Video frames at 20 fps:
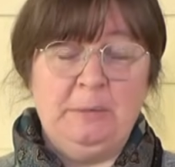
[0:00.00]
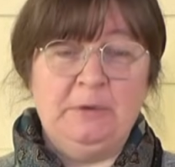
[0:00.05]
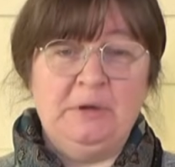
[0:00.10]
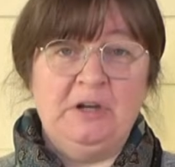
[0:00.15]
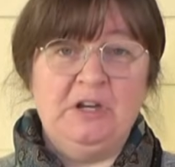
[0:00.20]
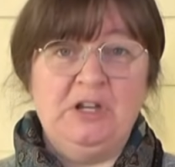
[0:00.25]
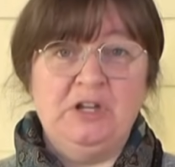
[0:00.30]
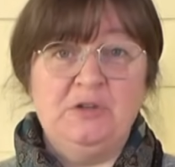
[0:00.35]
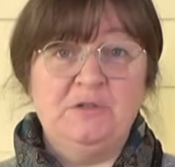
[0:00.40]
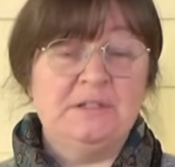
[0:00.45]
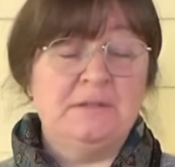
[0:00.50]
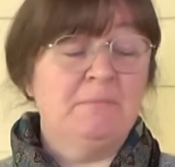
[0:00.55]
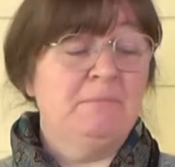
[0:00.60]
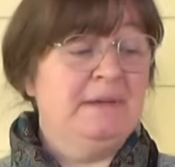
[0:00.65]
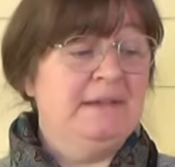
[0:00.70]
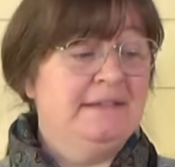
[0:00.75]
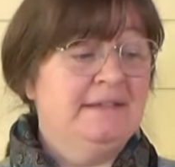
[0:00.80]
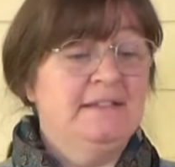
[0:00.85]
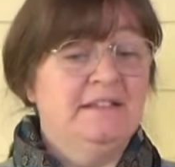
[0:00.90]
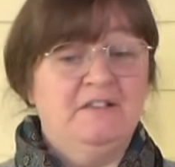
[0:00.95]
I'm going to use some
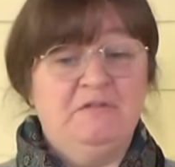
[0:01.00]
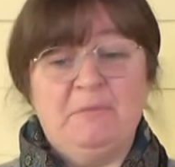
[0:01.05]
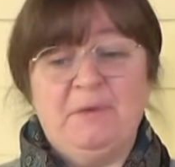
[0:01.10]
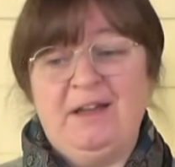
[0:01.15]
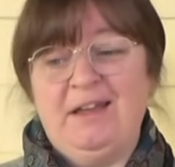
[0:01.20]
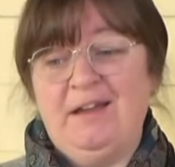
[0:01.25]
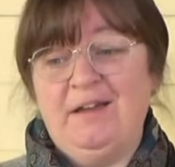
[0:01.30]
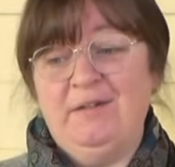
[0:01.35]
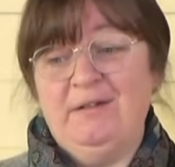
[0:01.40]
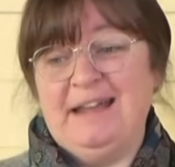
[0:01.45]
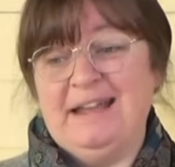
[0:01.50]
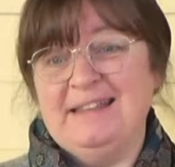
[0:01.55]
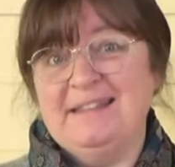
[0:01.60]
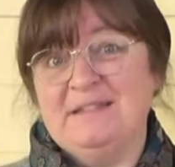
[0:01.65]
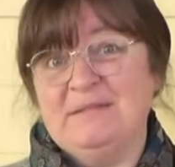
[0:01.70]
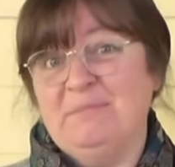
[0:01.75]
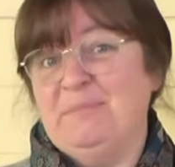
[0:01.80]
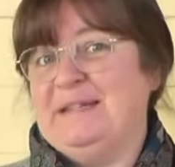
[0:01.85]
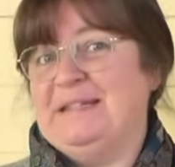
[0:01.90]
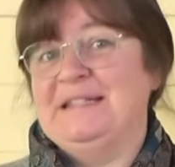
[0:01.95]
pieces of my own
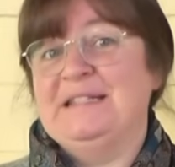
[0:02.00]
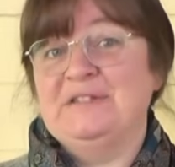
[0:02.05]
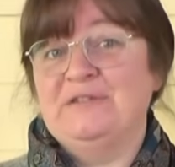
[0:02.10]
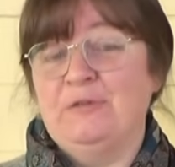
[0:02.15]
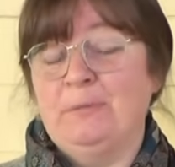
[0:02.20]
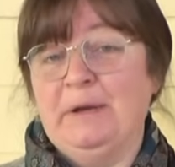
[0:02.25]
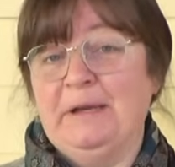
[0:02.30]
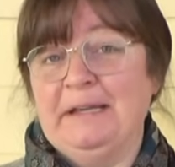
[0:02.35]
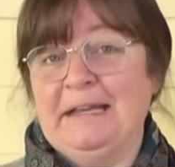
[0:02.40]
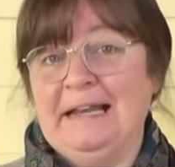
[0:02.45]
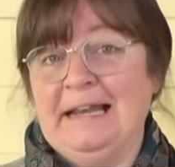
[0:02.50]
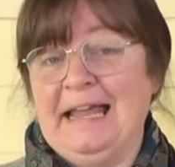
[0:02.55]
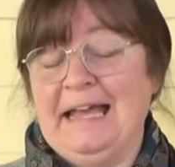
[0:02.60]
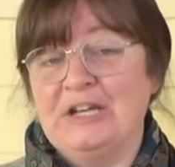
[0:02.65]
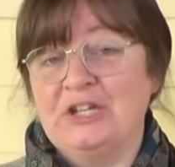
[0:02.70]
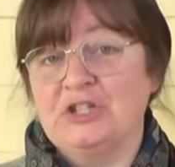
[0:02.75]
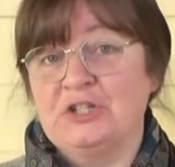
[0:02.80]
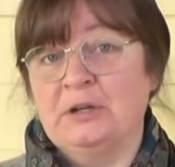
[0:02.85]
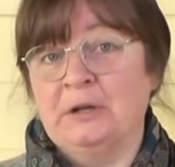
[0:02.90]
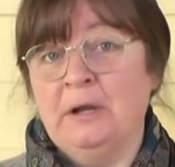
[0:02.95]
and some pieces from my
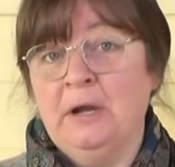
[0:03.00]
collection.